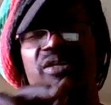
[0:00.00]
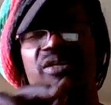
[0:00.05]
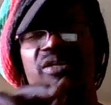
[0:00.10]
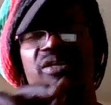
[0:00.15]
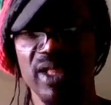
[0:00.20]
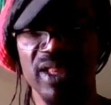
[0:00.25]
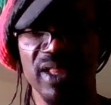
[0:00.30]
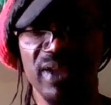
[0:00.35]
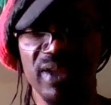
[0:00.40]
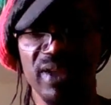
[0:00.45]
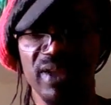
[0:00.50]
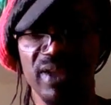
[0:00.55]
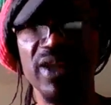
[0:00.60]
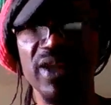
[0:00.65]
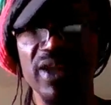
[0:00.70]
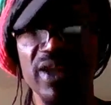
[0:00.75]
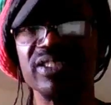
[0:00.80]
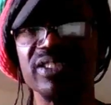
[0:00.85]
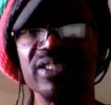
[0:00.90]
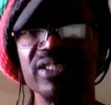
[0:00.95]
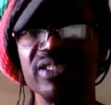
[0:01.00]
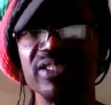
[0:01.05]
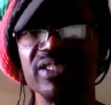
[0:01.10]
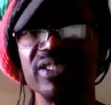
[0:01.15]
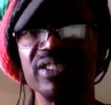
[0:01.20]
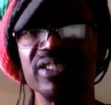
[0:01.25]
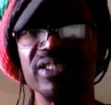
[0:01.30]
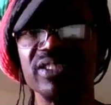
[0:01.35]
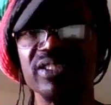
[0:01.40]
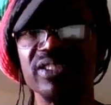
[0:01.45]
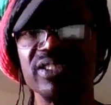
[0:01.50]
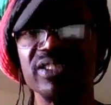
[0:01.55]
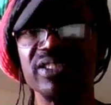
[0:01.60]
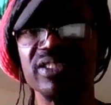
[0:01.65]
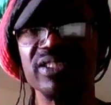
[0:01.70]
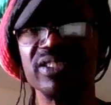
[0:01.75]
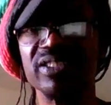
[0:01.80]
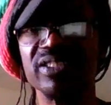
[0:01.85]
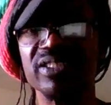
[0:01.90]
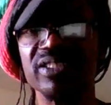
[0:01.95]
First, let's start with oppression,
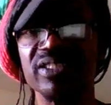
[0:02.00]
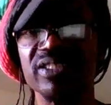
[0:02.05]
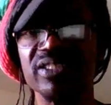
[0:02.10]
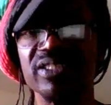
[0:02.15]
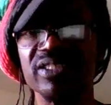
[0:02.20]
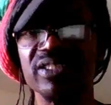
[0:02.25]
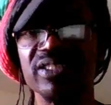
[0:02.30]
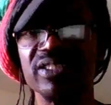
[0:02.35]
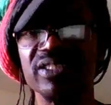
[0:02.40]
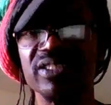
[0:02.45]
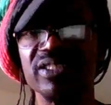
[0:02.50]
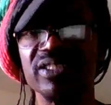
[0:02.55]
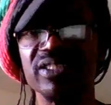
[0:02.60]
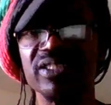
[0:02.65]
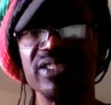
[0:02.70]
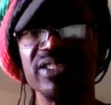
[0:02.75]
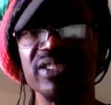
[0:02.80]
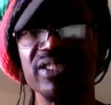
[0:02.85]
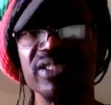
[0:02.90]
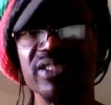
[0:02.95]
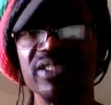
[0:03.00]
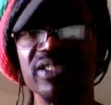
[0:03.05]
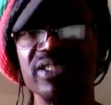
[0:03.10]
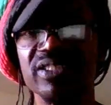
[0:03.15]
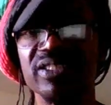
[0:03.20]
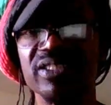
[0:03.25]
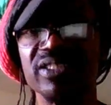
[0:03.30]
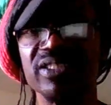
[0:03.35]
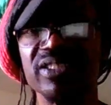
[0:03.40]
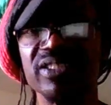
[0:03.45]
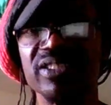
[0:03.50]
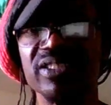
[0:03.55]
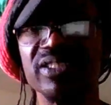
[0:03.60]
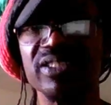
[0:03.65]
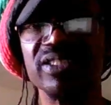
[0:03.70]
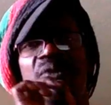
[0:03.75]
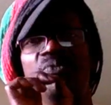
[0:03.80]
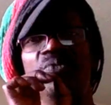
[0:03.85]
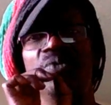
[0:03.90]
okay? And when